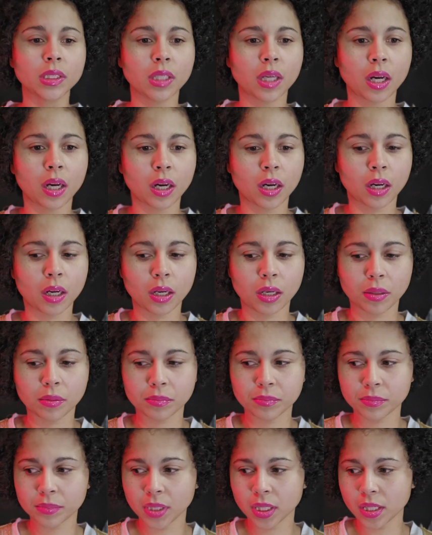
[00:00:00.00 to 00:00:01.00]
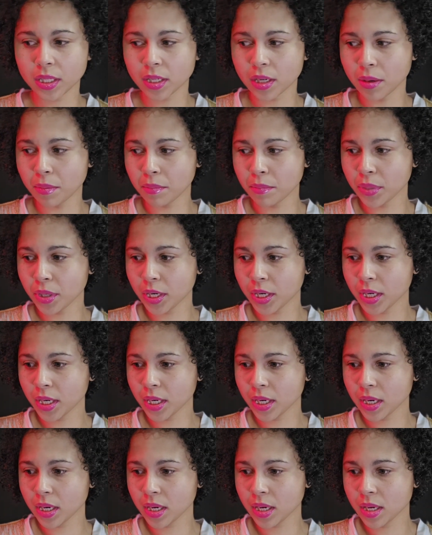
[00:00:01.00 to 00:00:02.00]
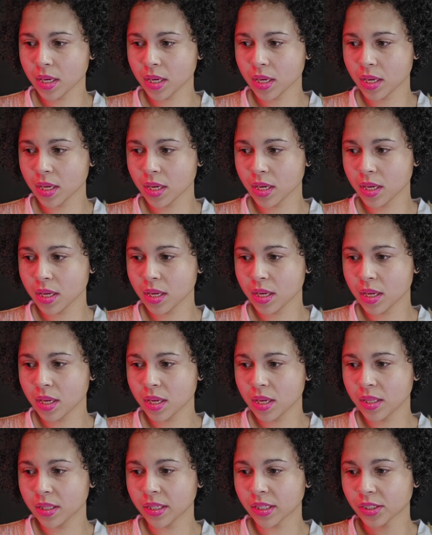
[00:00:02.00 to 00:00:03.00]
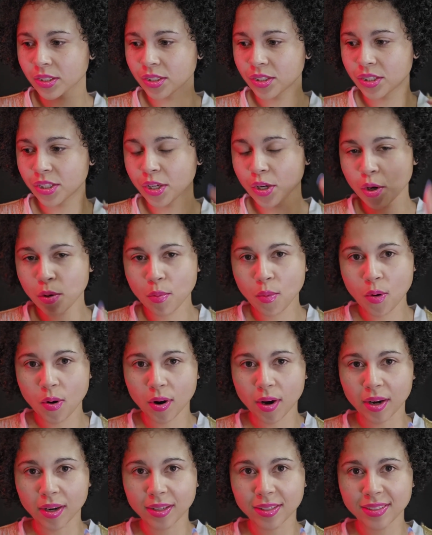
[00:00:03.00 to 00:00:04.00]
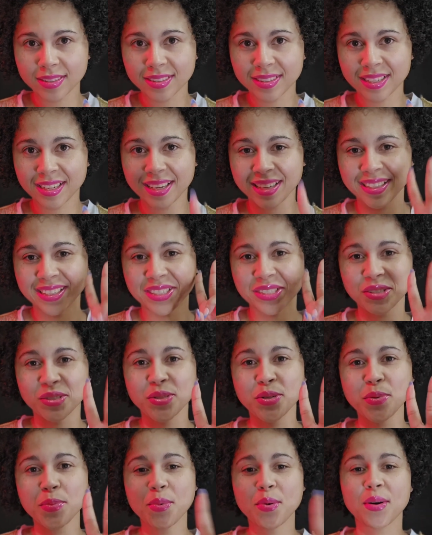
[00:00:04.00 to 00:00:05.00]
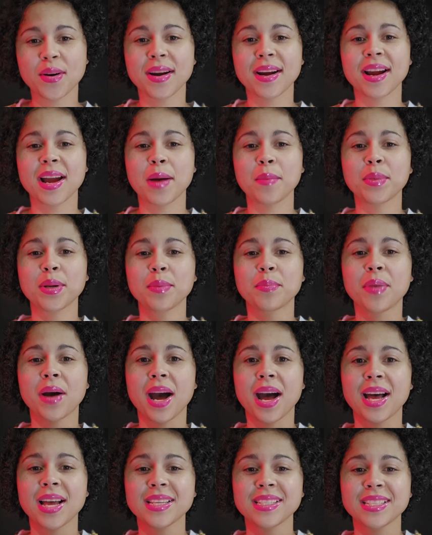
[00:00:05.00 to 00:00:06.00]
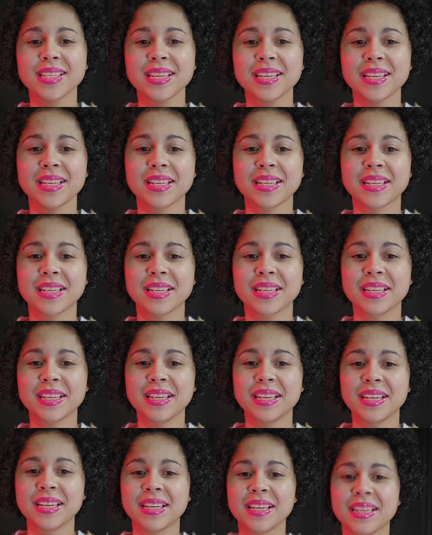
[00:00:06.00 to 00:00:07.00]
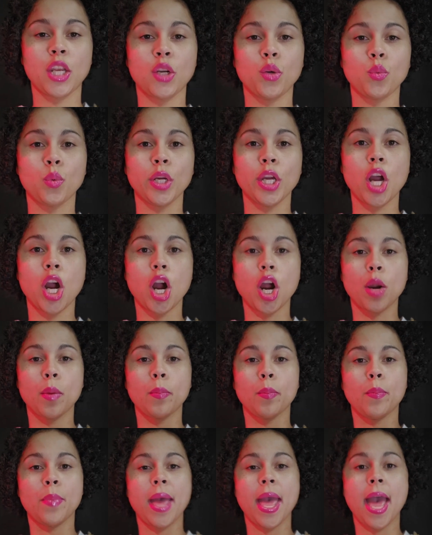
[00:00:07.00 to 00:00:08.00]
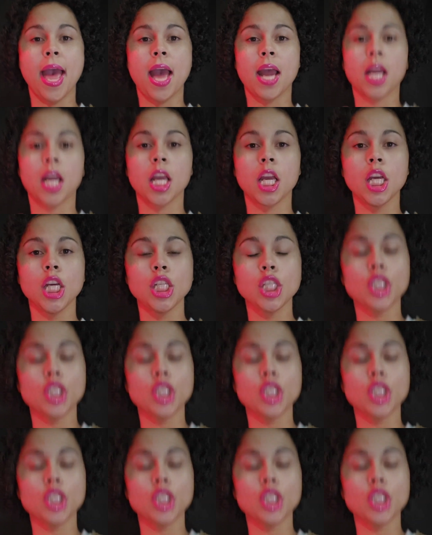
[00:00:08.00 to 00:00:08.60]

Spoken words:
Number, there's 2 more. There's 2 more. I'm going to pause it and we are back.